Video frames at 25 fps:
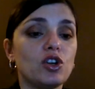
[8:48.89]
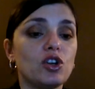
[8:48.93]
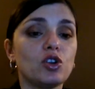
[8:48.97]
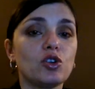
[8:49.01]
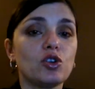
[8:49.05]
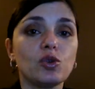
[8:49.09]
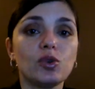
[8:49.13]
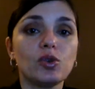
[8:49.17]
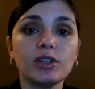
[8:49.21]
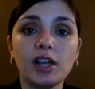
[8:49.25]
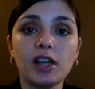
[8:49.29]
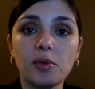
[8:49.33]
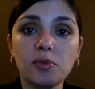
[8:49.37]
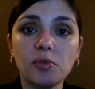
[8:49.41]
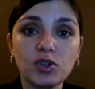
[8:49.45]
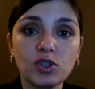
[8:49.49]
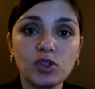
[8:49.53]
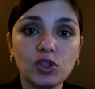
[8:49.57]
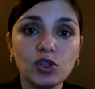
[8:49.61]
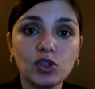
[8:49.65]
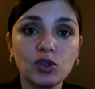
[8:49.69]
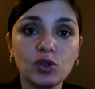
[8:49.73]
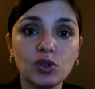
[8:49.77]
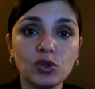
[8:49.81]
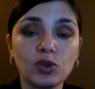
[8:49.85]
Rule number
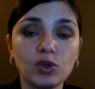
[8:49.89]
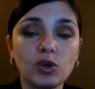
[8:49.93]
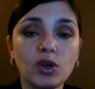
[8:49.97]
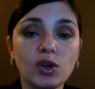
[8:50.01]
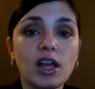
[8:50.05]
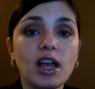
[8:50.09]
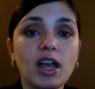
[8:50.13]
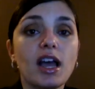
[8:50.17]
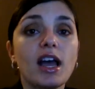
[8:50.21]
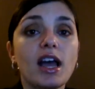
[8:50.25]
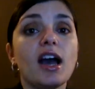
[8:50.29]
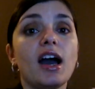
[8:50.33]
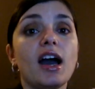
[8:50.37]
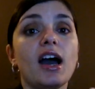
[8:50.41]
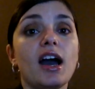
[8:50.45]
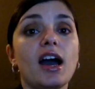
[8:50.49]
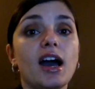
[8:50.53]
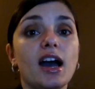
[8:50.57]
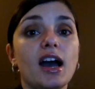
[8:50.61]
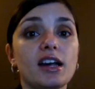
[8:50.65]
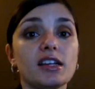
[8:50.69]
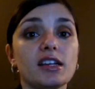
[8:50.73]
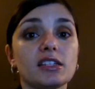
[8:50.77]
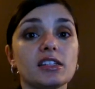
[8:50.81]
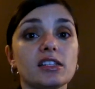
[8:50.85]
2,
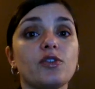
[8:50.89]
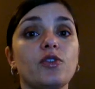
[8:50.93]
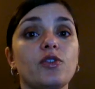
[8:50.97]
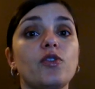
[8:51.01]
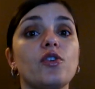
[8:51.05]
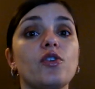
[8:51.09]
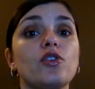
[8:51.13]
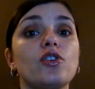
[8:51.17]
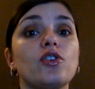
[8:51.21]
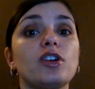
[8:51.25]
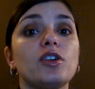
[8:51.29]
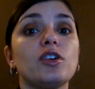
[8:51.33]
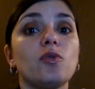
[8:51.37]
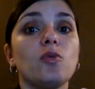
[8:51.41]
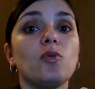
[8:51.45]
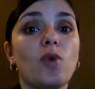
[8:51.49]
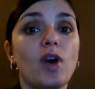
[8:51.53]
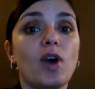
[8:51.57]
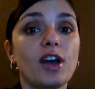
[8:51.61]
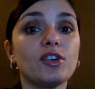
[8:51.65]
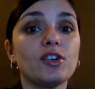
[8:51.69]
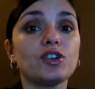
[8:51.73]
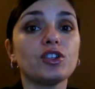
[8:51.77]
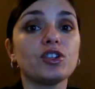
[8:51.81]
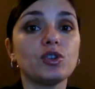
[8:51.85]
ask for a
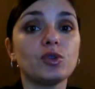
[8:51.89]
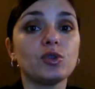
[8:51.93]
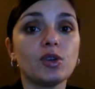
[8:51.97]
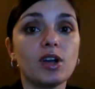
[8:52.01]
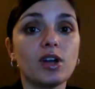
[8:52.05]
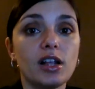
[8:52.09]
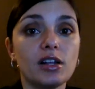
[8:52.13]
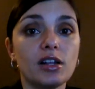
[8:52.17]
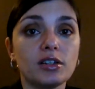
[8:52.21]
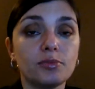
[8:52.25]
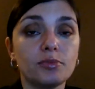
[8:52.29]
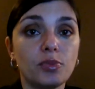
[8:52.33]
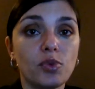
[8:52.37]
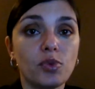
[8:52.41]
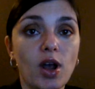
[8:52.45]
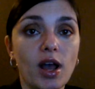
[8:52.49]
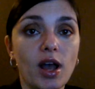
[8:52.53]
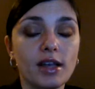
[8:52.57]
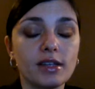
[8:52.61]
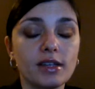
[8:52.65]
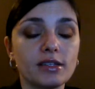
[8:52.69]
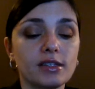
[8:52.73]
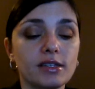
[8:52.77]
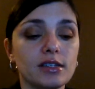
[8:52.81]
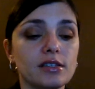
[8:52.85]
1 or 2 color
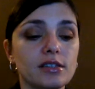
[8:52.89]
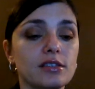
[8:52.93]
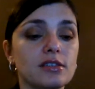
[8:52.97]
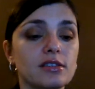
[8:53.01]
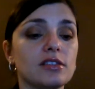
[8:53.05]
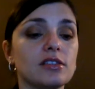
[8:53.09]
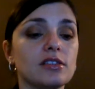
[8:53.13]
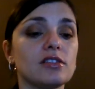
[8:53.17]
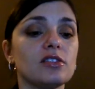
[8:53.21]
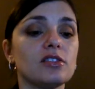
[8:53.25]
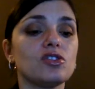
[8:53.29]
process.